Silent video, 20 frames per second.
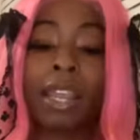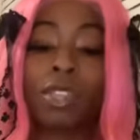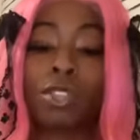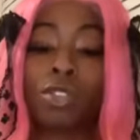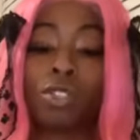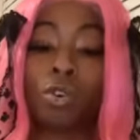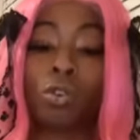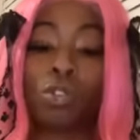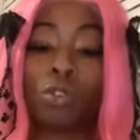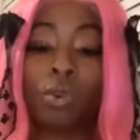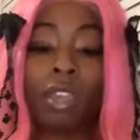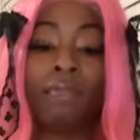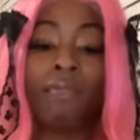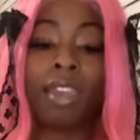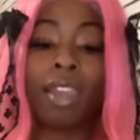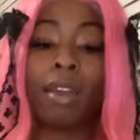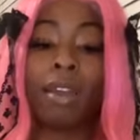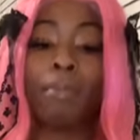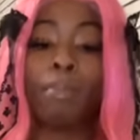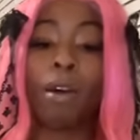a social
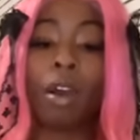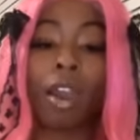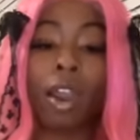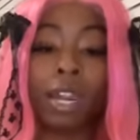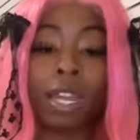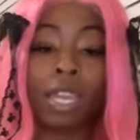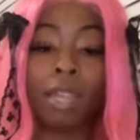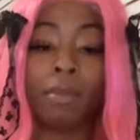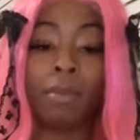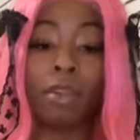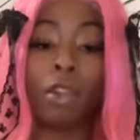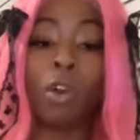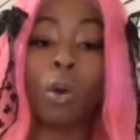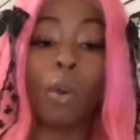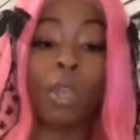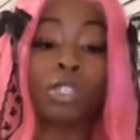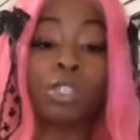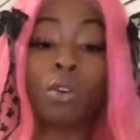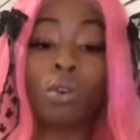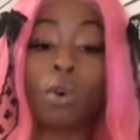event a party
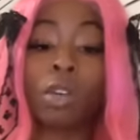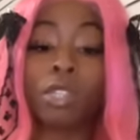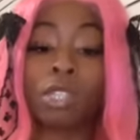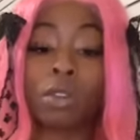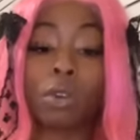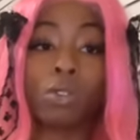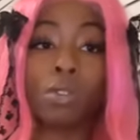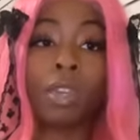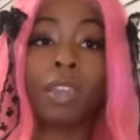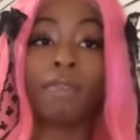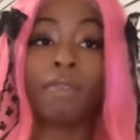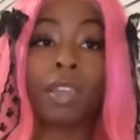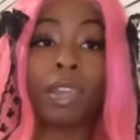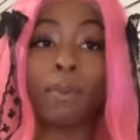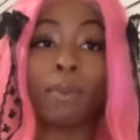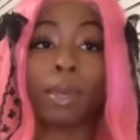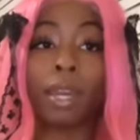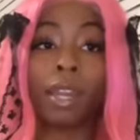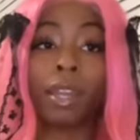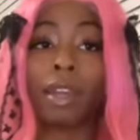going to a social event
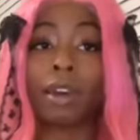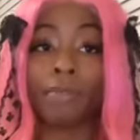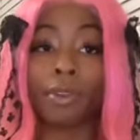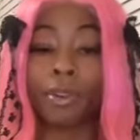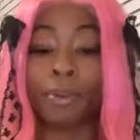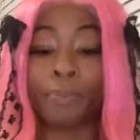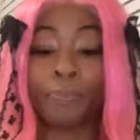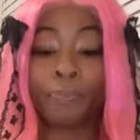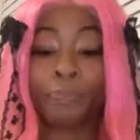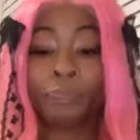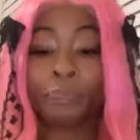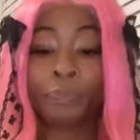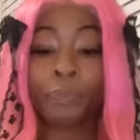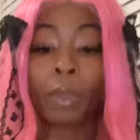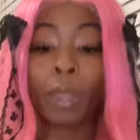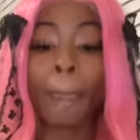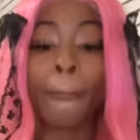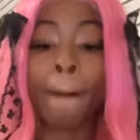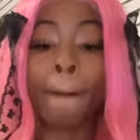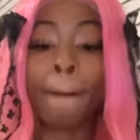with a lover
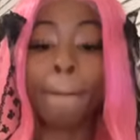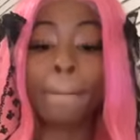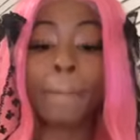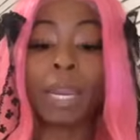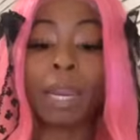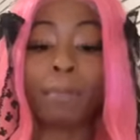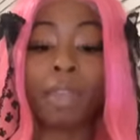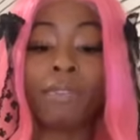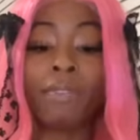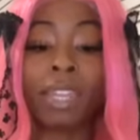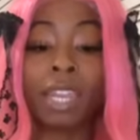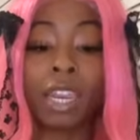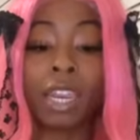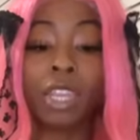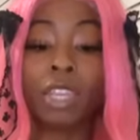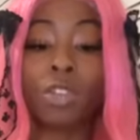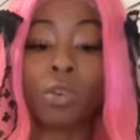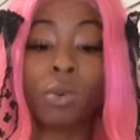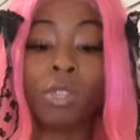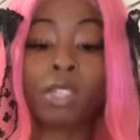um, but i'm definitely
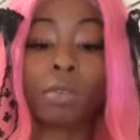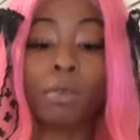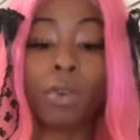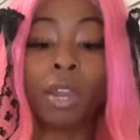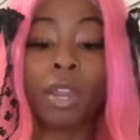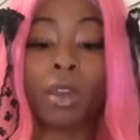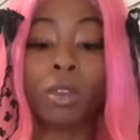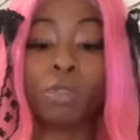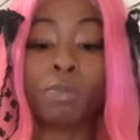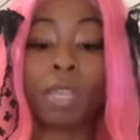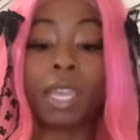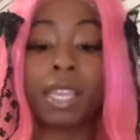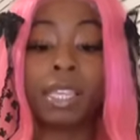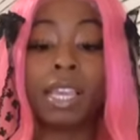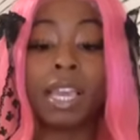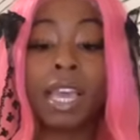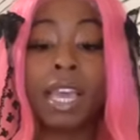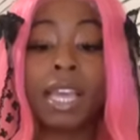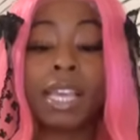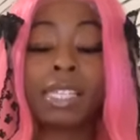getting you and someone else being
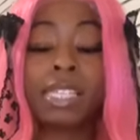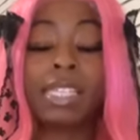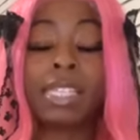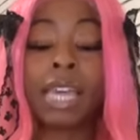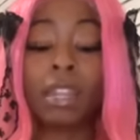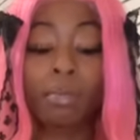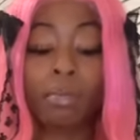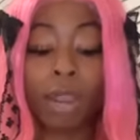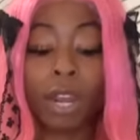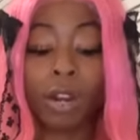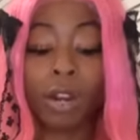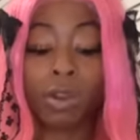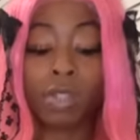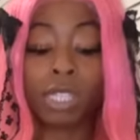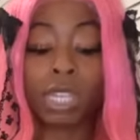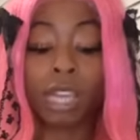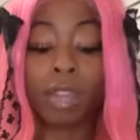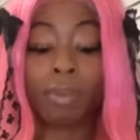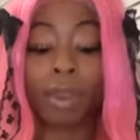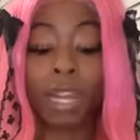celebrated or
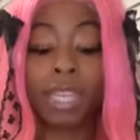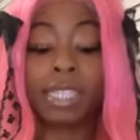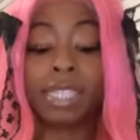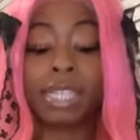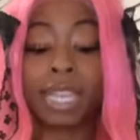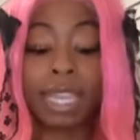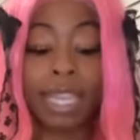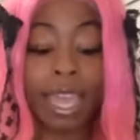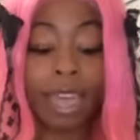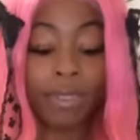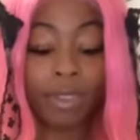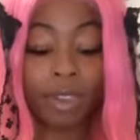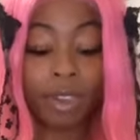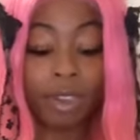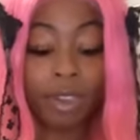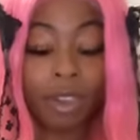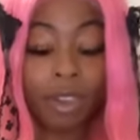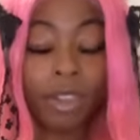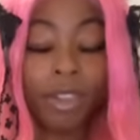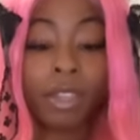celebrating
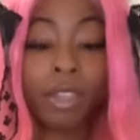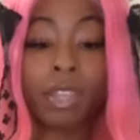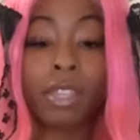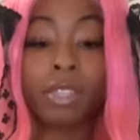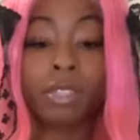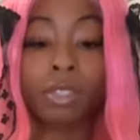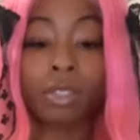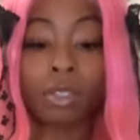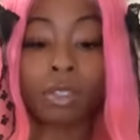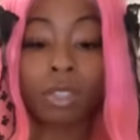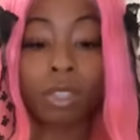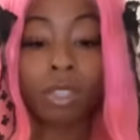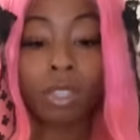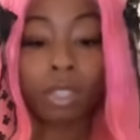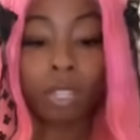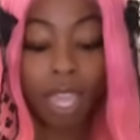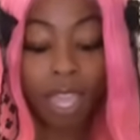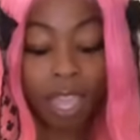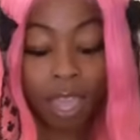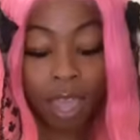together
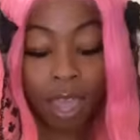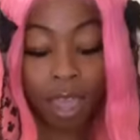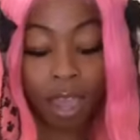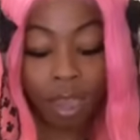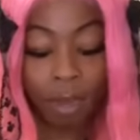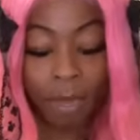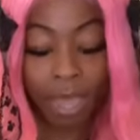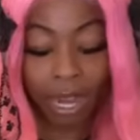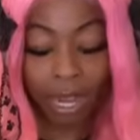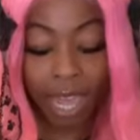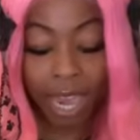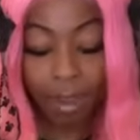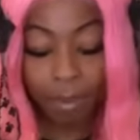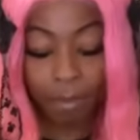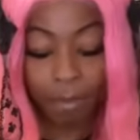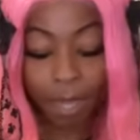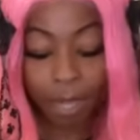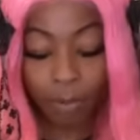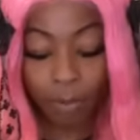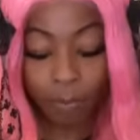um, and a lot
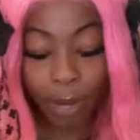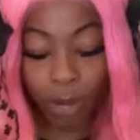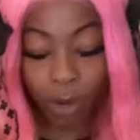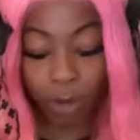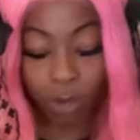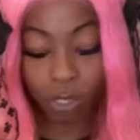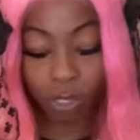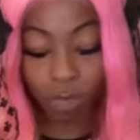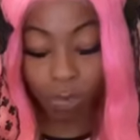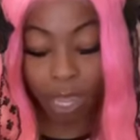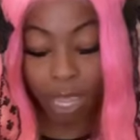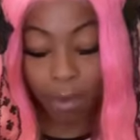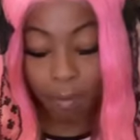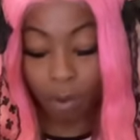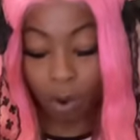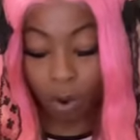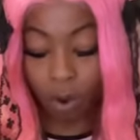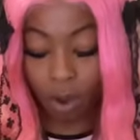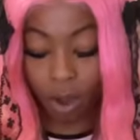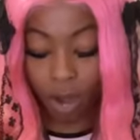of miracles being
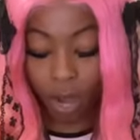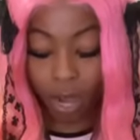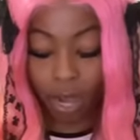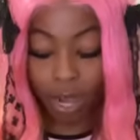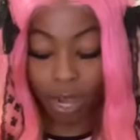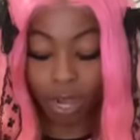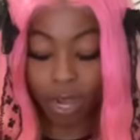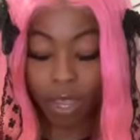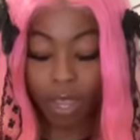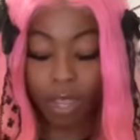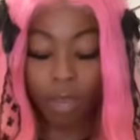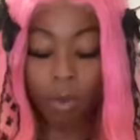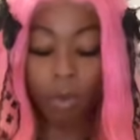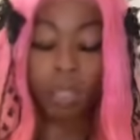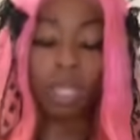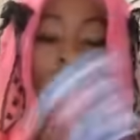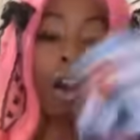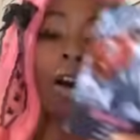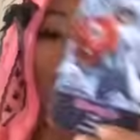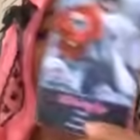born with
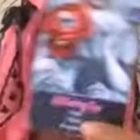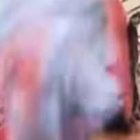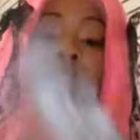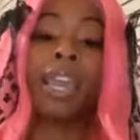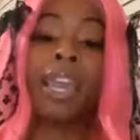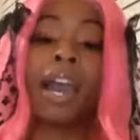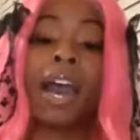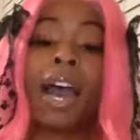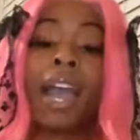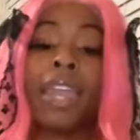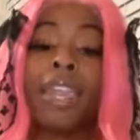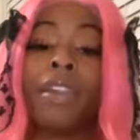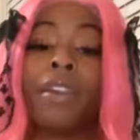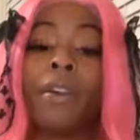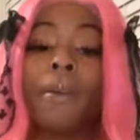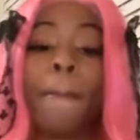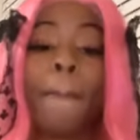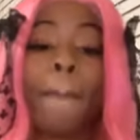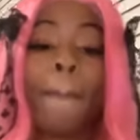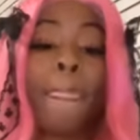the all-seeing eye
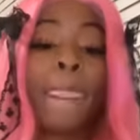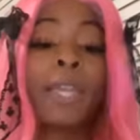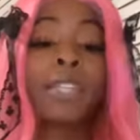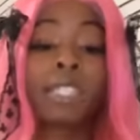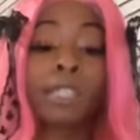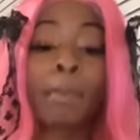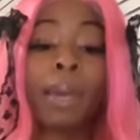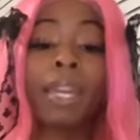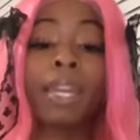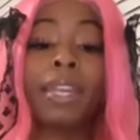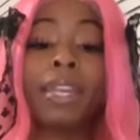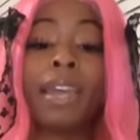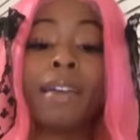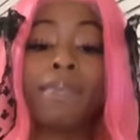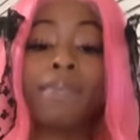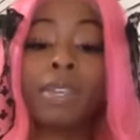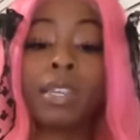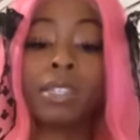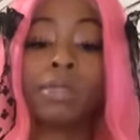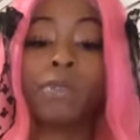here somebody
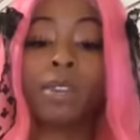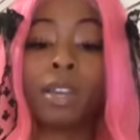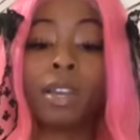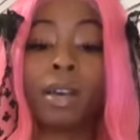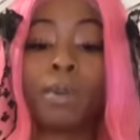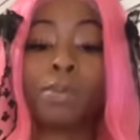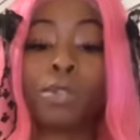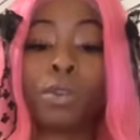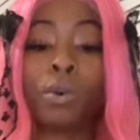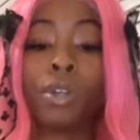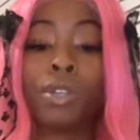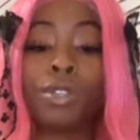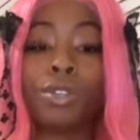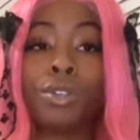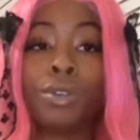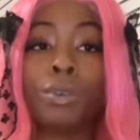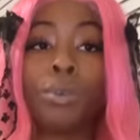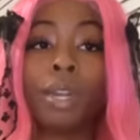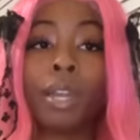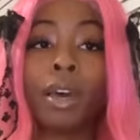definitely is going to come towards
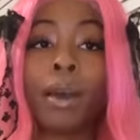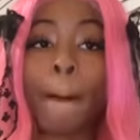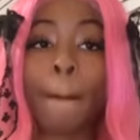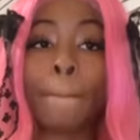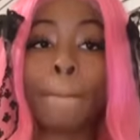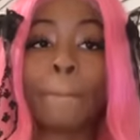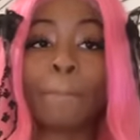you and um,